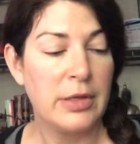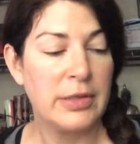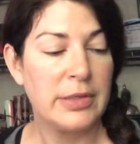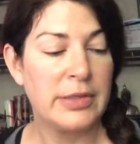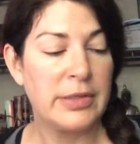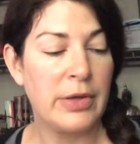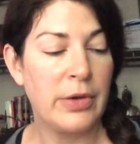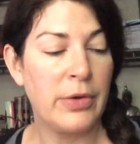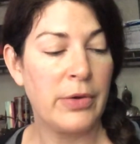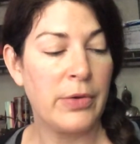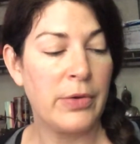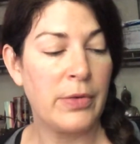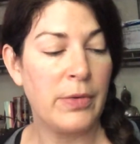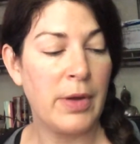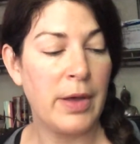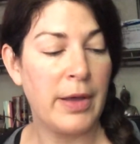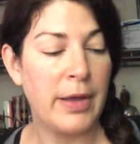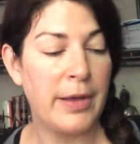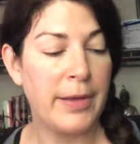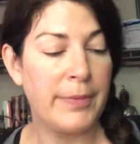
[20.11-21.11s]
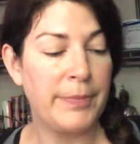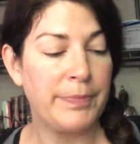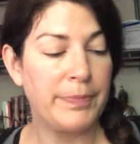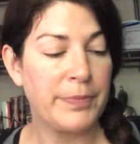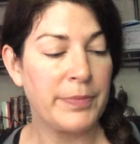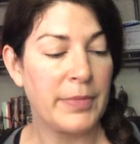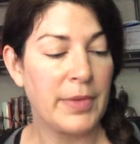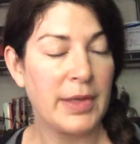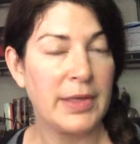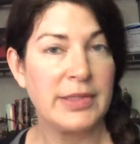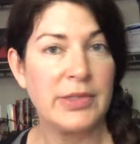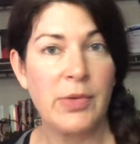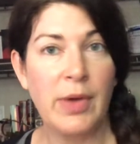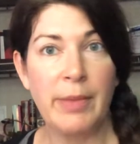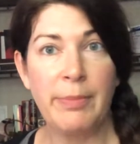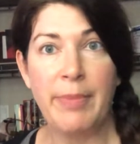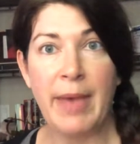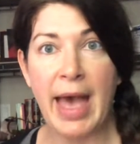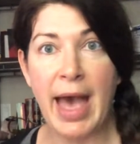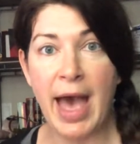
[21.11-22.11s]
So
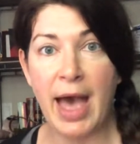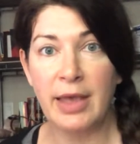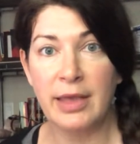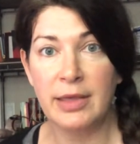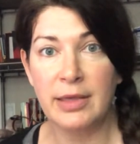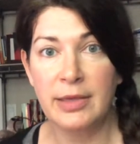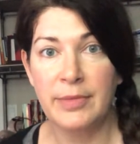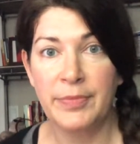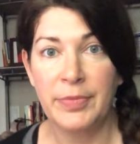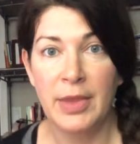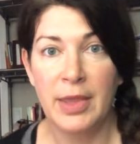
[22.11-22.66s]
I'm back,